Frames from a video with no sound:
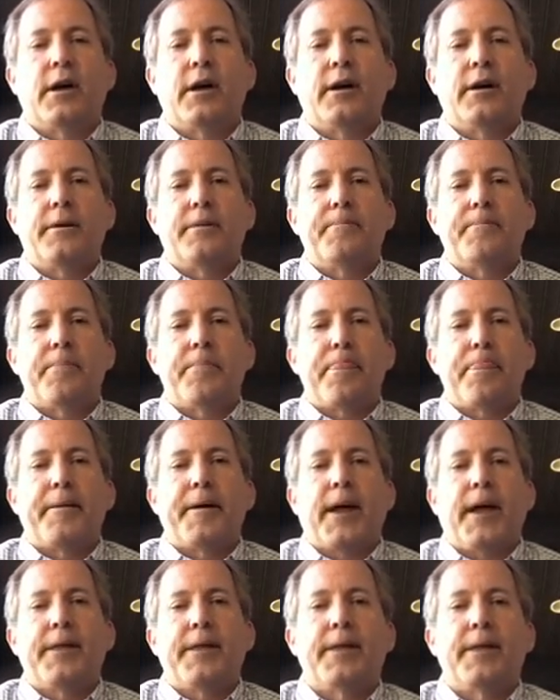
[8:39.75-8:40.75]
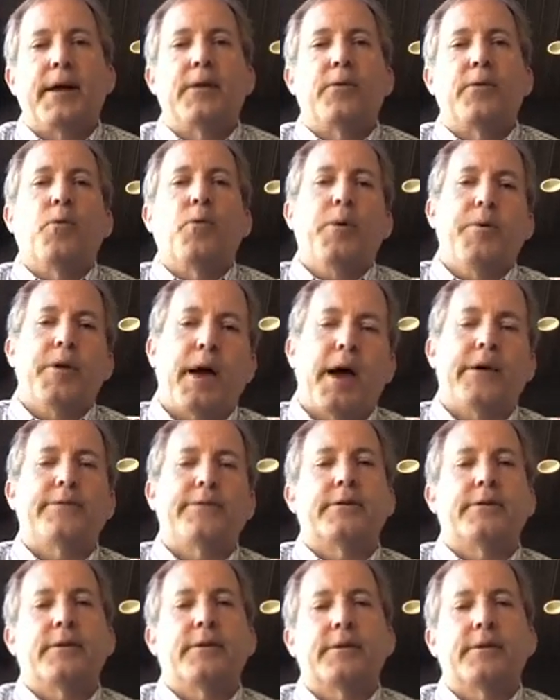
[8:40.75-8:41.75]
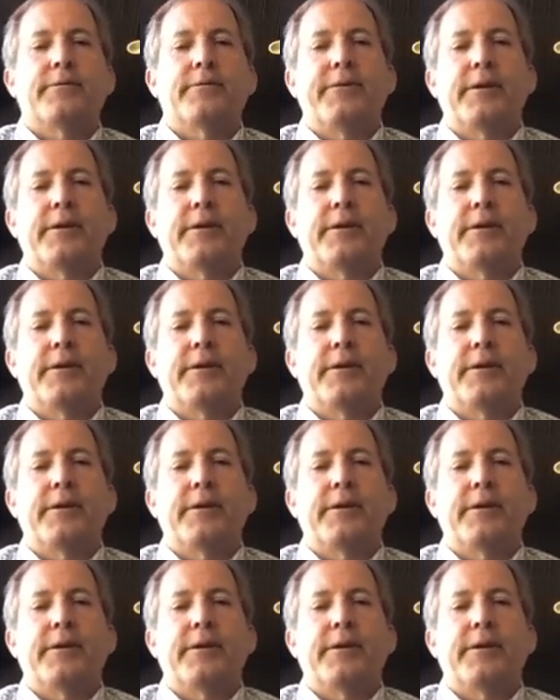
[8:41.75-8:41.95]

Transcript: And then we would ask the